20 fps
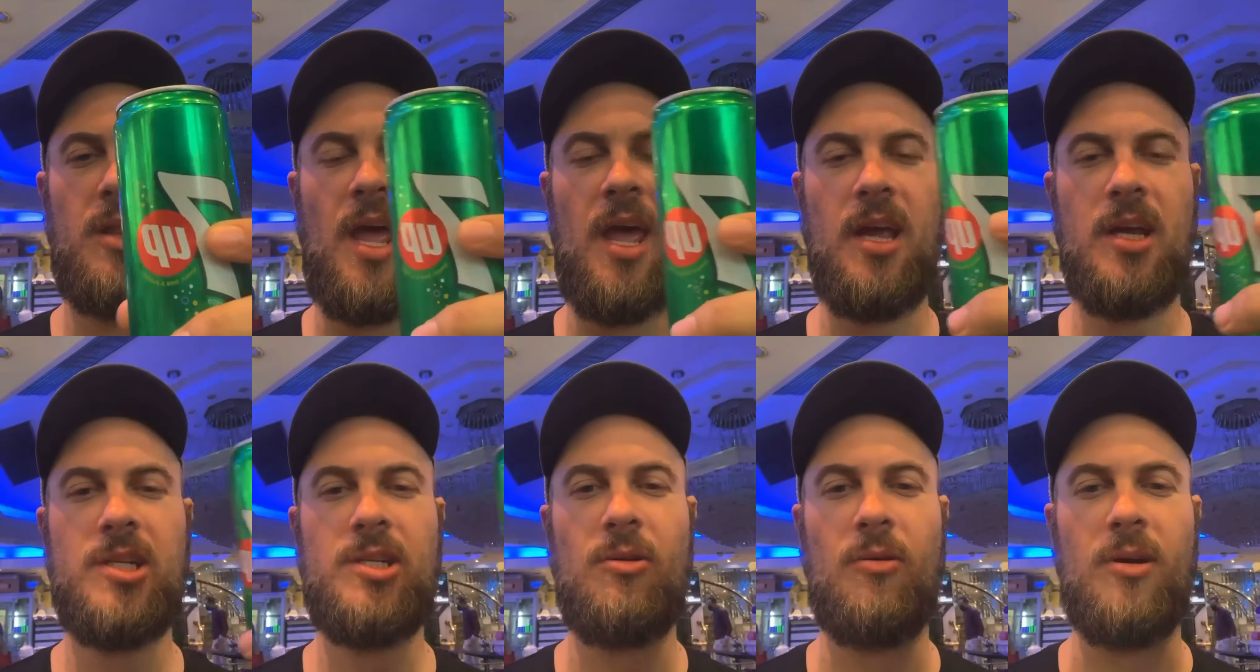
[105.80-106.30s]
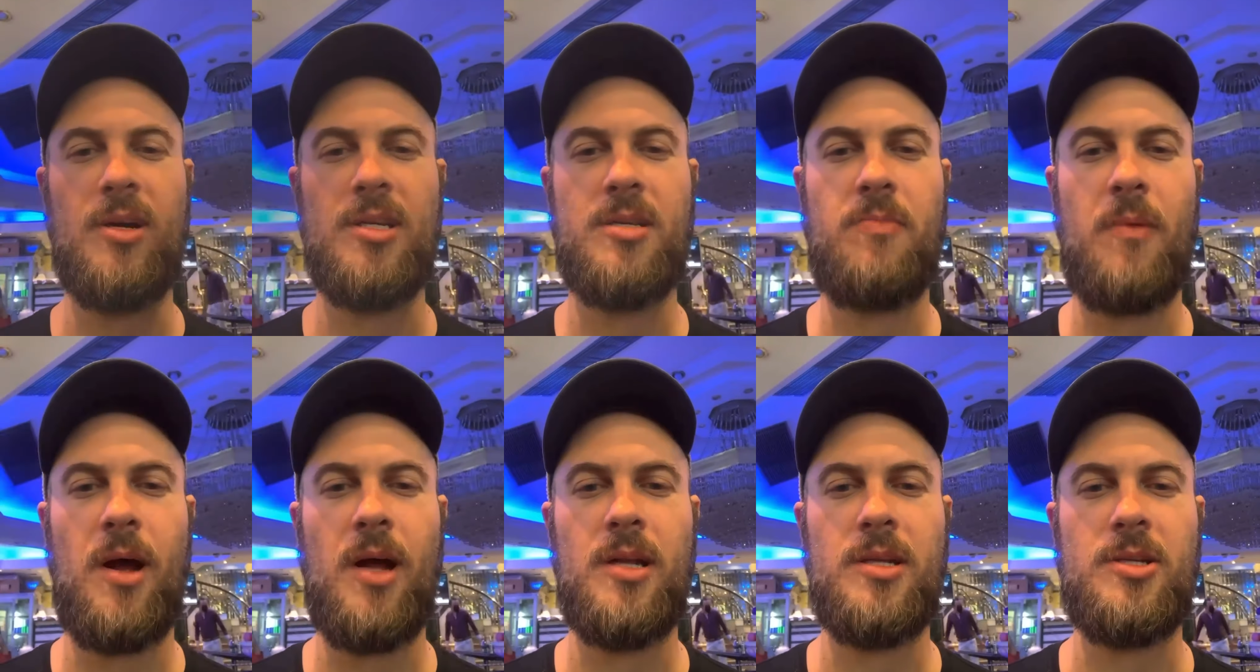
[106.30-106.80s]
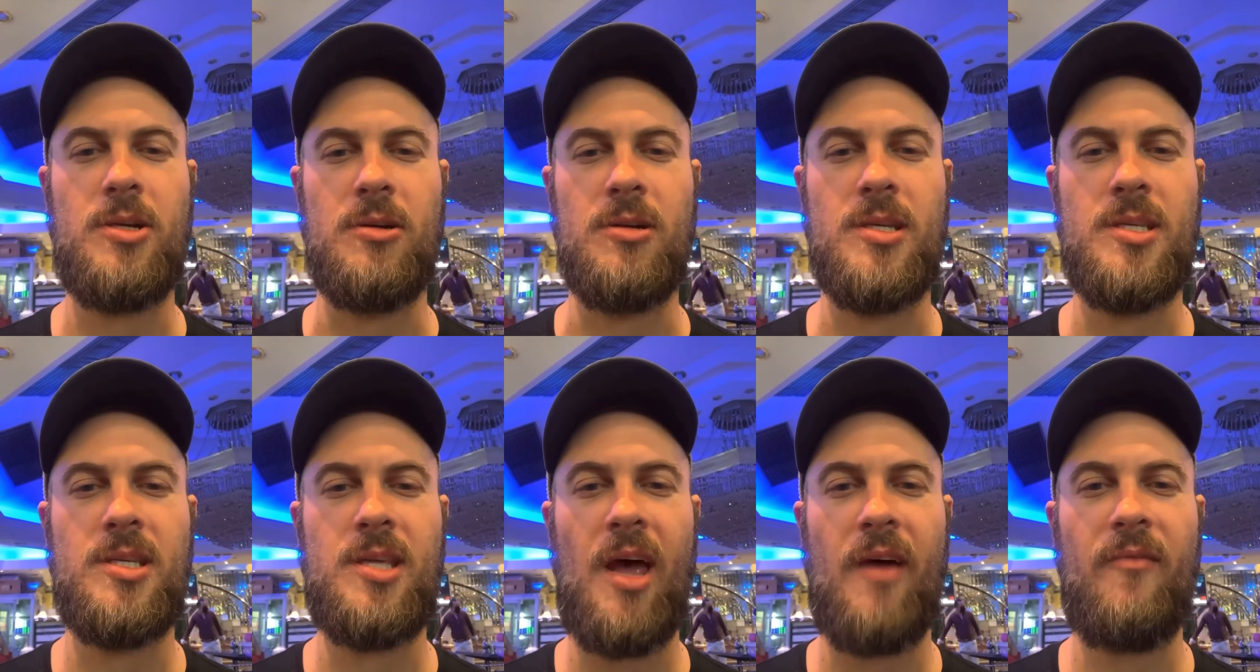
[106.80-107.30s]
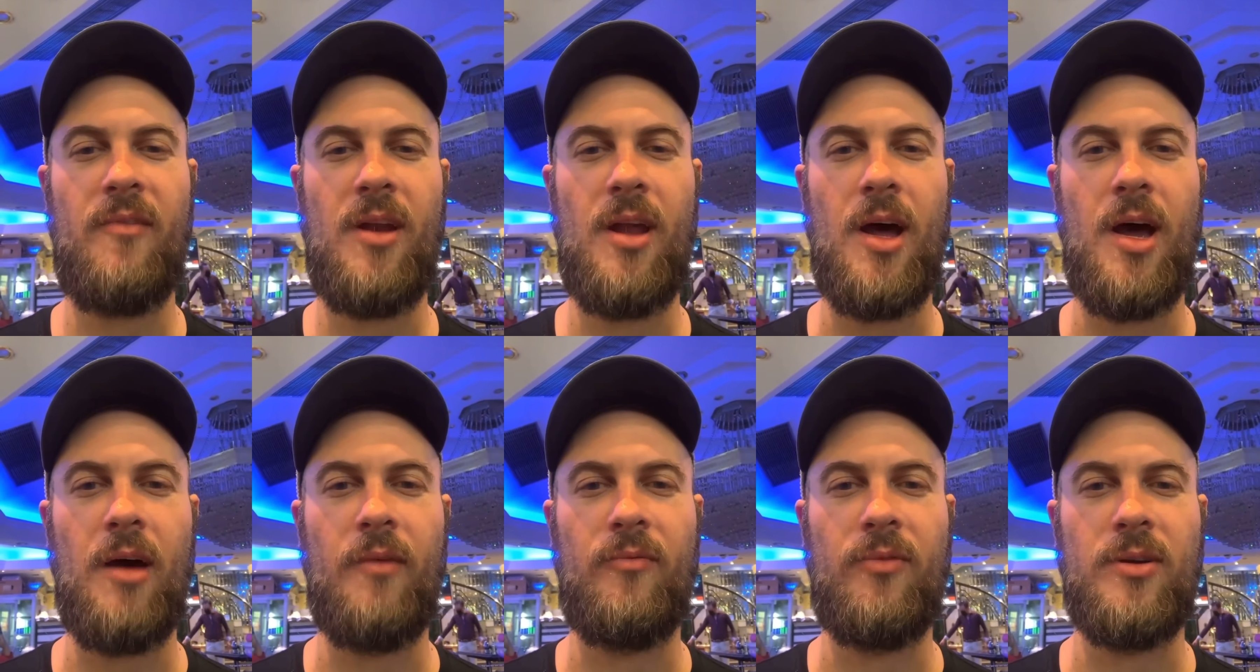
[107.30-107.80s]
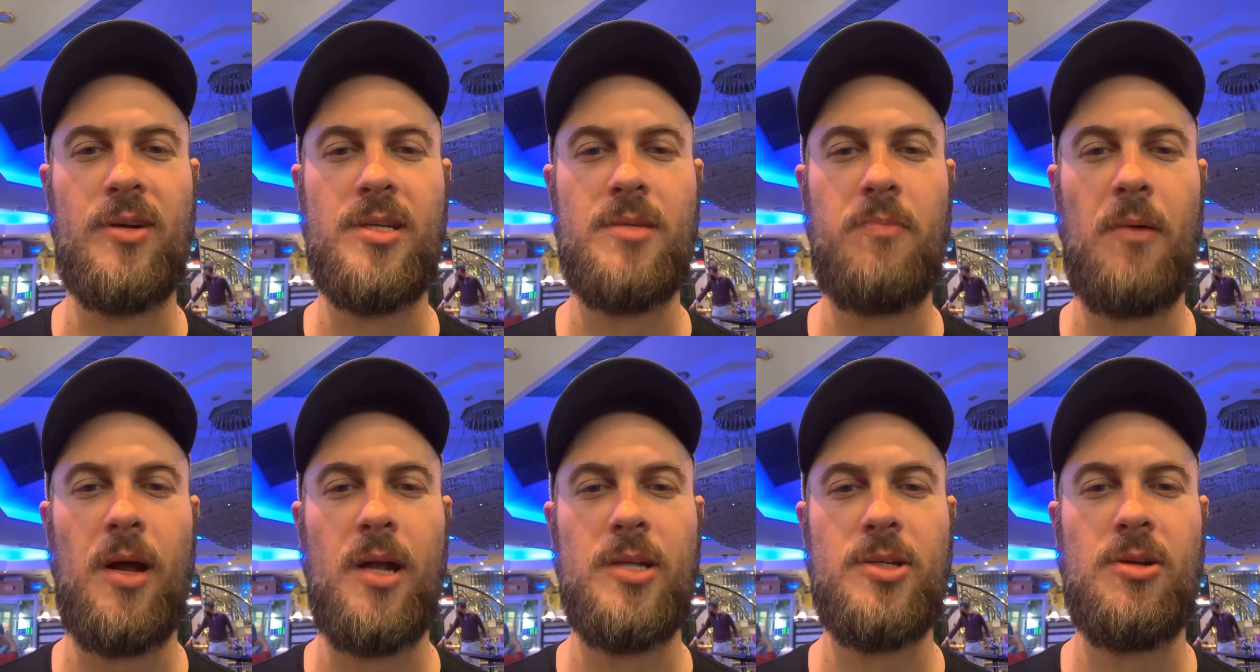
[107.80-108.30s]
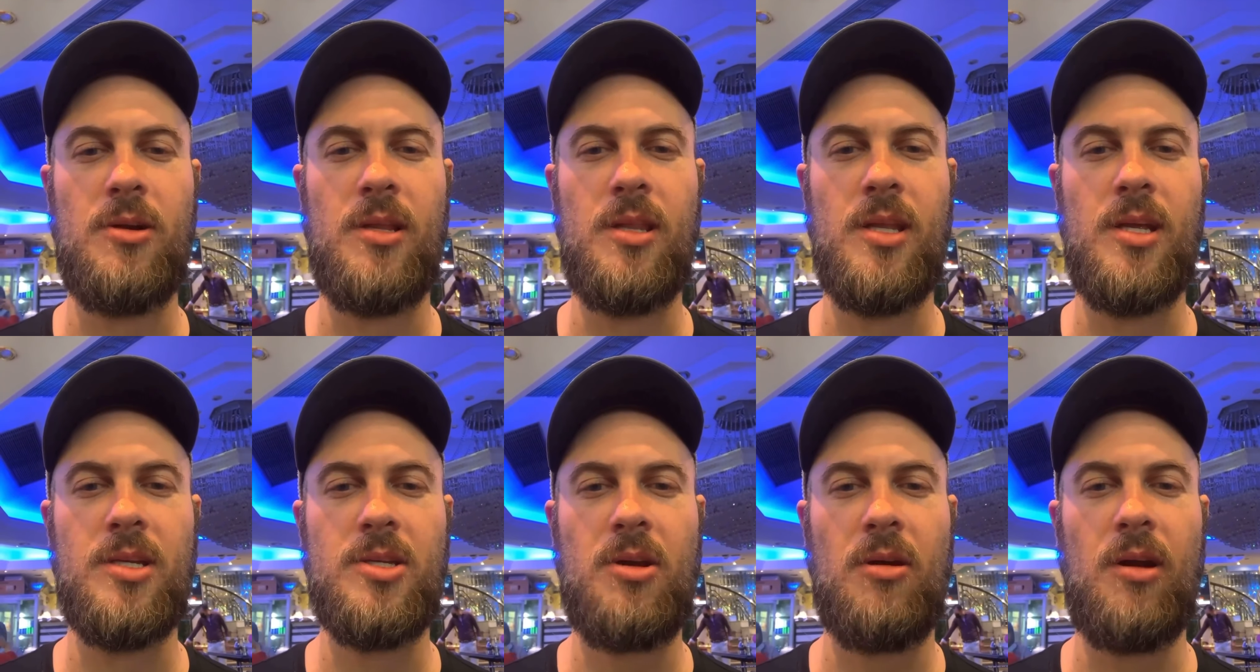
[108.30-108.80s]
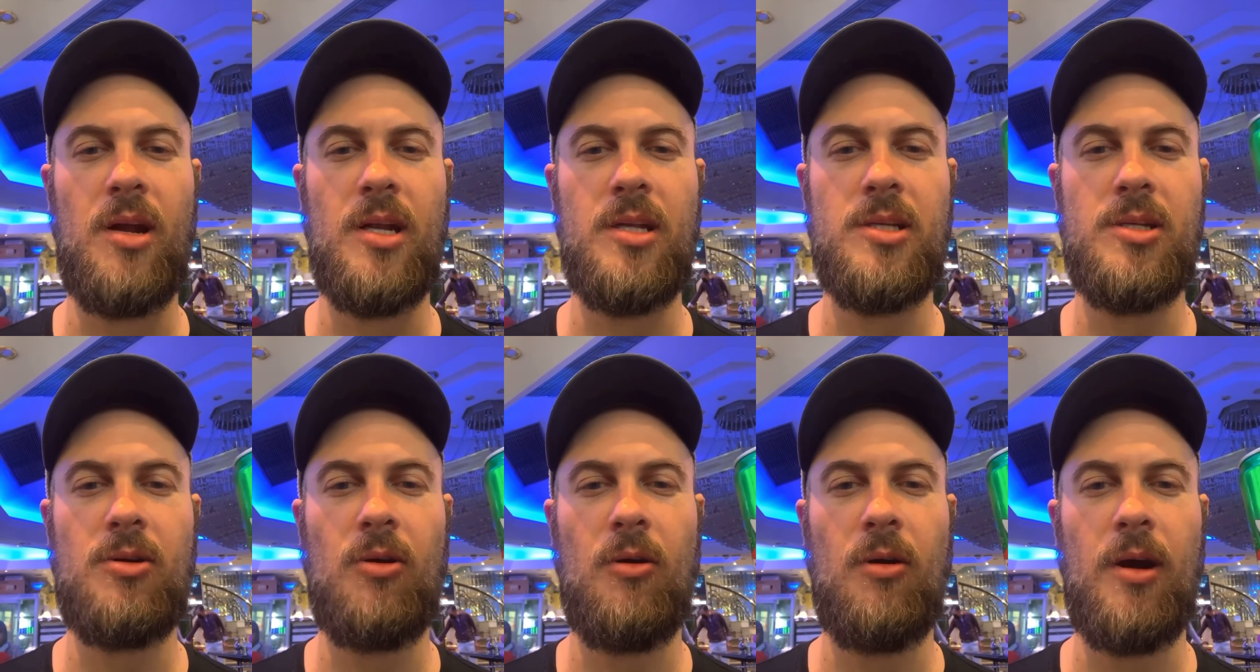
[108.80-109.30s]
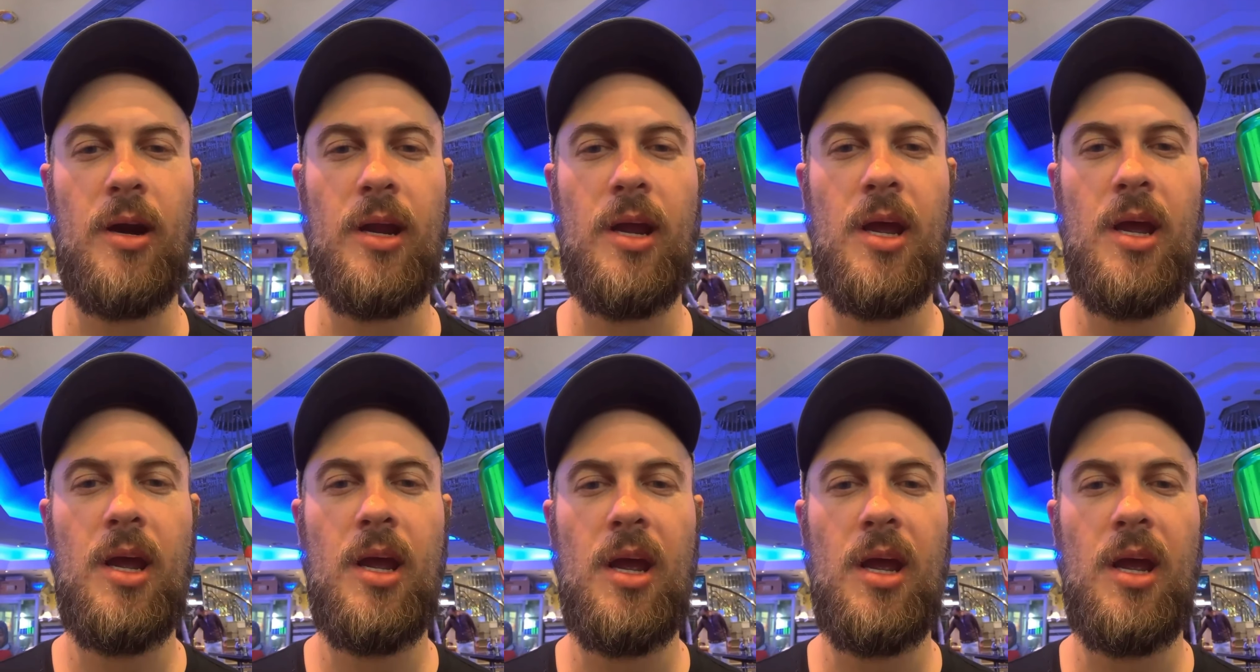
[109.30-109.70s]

Thanks to our sponsor 7-Up for sponsoring this great story.